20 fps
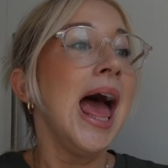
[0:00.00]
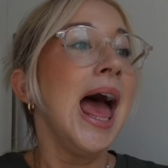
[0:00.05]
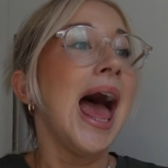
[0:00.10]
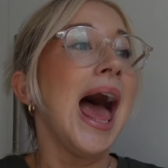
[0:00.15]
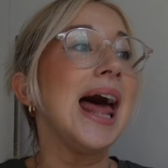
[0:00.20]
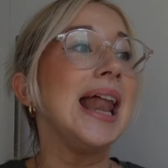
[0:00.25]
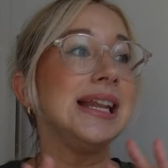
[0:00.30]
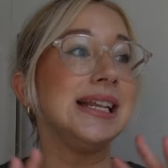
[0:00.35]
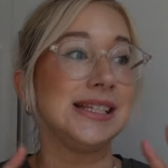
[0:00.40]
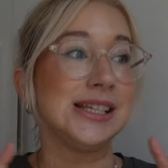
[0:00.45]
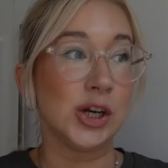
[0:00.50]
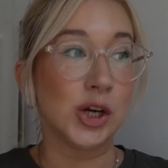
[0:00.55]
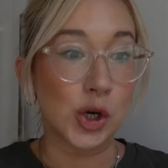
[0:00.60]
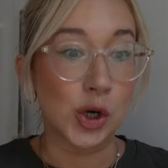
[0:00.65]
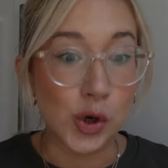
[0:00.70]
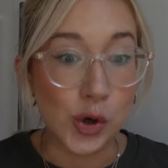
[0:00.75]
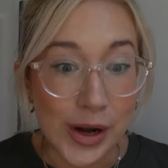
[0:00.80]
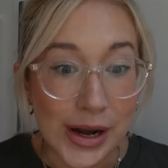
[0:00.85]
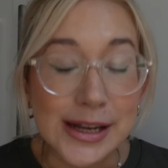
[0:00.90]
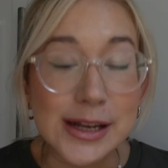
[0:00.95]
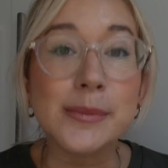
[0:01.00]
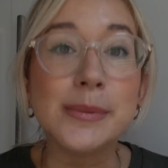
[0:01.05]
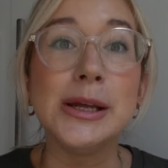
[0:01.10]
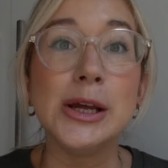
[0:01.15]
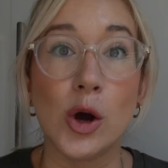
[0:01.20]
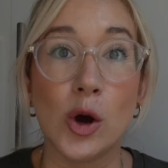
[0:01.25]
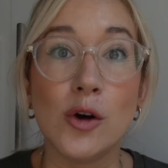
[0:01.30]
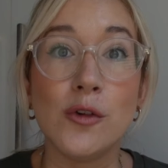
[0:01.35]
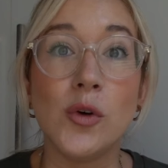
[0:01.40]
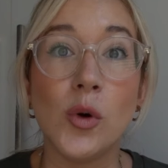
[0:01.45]
And it's
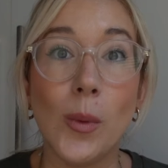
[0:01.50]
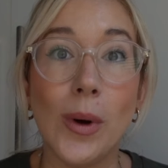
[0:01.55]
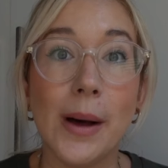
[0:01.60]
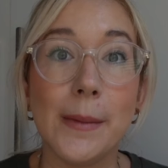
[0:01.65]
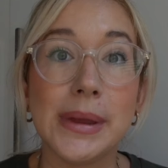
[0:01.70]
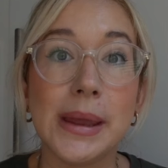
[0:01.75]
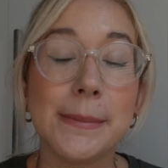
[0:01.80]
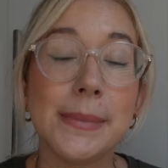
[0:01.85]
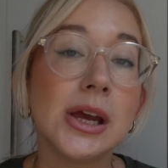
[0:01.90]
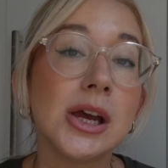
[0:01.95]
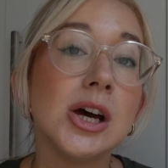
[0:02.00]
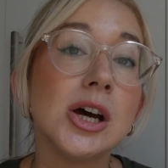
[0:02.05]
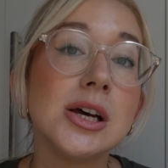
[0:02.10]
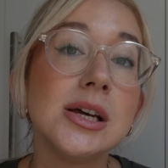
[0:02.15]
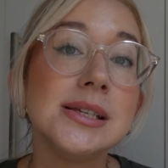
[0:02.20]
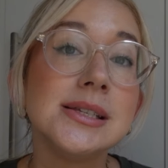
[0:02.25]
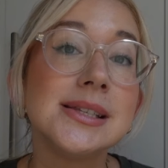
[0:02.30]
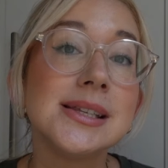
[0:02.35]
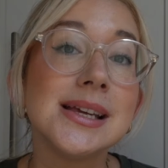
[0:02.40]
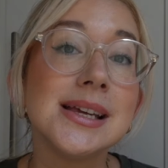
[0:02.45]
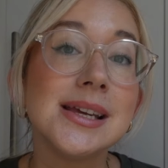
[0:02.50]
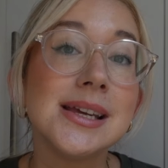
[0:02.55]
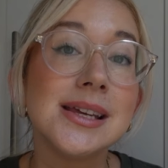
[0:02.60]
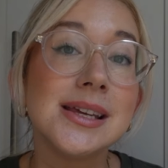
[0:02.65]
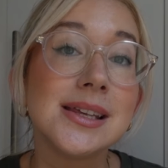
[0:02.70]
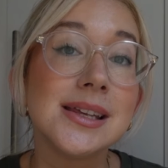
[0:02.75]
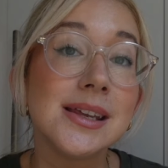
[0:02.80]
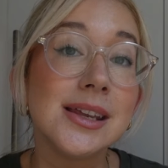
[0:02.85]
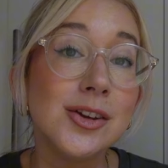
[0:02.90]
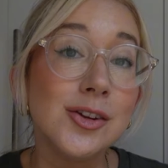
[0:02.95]
incredibly overwhelming because
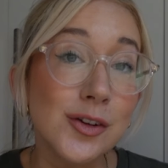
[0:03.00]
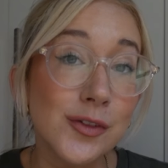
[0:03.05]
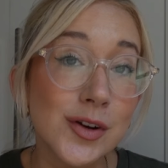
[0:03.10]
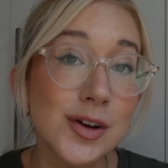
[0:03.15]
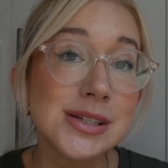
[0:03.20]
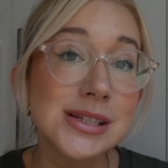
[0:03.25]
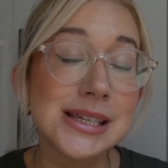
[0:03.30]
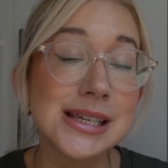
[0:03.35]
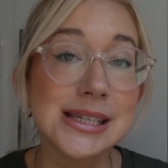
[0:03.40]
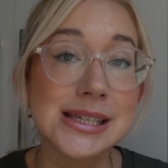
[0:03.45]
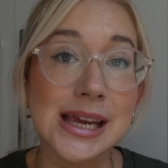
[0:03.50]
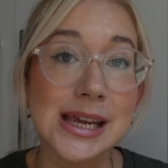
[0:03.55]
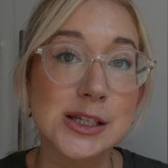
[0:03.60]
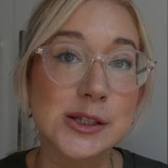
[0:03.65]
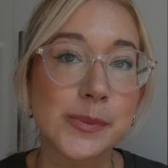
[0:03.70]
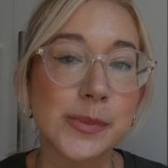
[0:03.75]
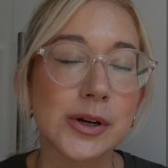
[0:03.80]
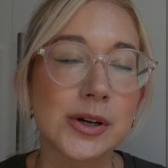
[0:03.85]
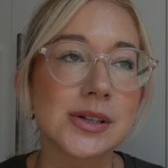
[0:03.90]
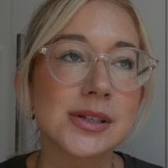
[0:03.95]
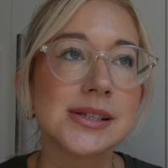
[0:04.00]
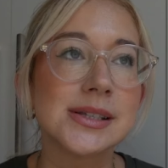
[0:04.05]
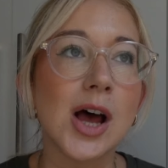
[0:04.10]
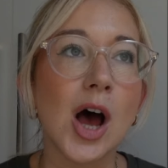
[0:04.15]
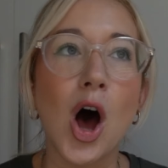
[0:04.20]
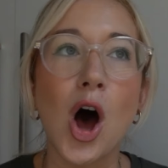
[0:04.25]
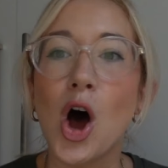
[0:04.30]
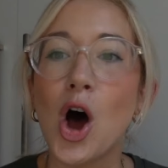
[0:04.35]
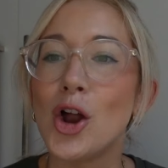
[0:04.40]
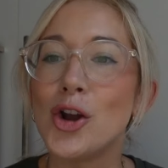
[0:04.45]
university textbooks
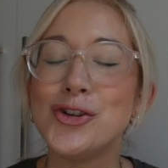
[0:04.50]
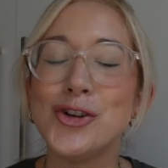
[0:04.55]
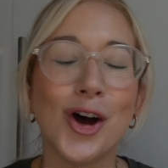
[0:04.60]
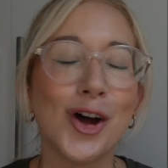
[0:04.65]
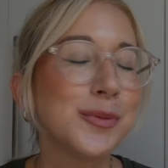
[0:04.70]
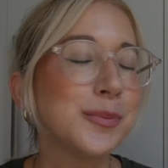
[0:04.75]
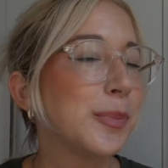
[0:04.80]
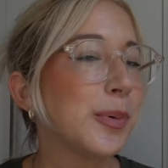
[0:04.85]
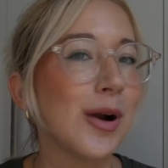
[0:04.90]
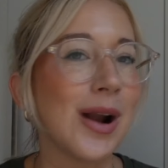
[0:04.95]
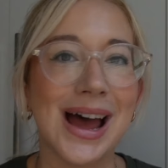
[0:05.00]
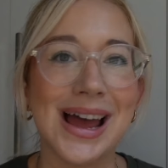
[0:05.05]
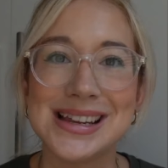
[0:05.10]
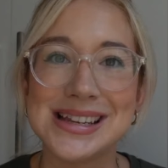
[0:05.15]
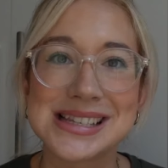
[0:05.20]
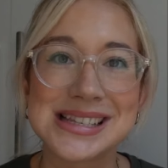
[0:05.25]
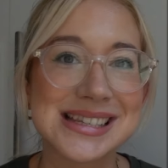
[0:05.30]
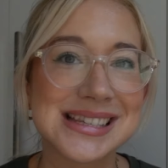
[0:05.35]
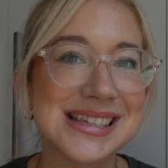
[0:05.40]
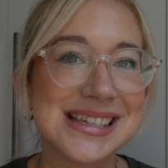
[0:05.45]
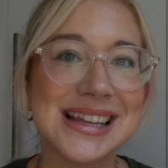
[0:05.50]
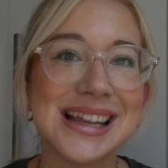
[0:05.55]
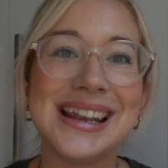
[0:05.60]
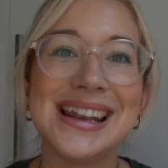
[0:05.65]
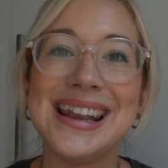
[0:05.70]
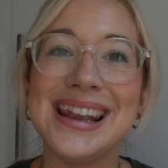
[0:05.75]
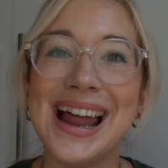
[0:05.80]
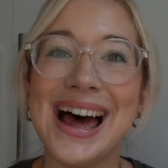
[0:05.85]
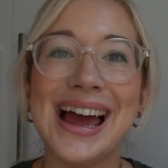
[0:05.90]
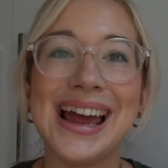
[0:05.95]
are not priced
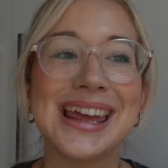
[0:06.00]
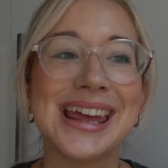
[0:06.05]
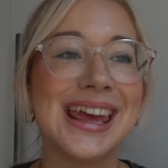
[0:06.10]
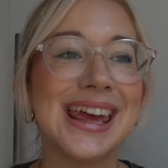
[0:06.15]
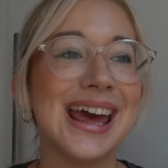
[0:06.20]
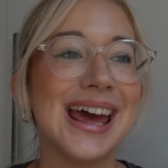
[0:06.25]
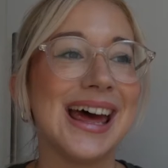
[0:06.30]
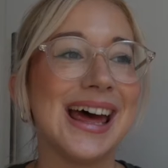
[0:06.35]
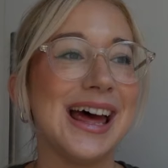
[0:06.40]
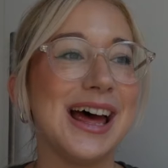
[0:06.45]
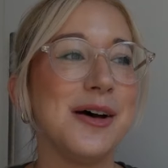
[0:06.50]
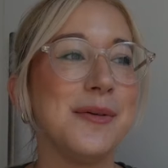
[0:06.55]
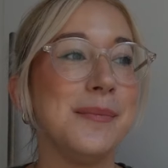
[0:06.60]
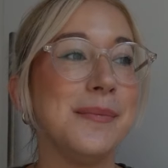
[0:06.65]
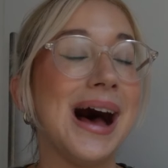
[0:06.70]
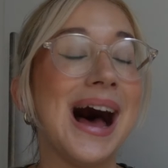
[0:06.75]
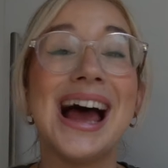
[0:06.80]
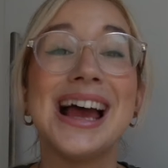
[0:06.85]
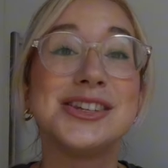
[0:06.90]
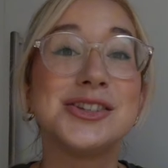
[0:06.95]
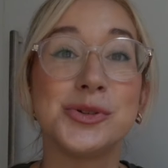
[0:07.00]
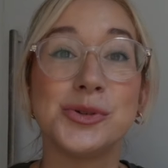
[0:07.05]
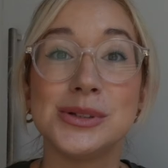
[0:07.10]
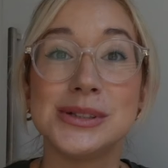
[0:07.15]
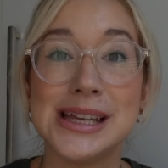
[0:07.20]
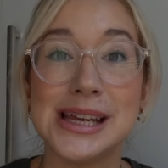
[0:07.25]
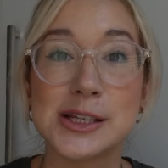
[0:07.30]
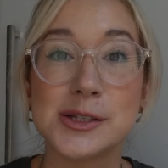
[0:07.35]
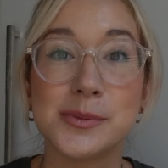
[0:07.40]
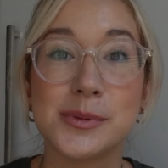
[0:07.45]
like high school
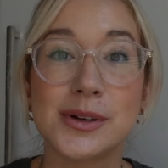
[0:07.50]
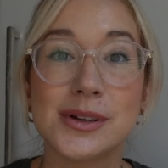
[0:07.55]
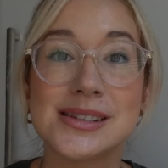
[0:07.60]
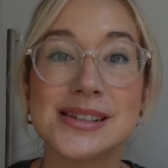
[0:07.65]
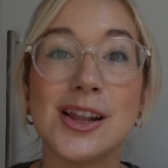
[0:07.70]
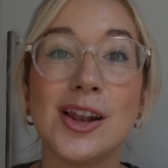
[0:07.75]
textbooks.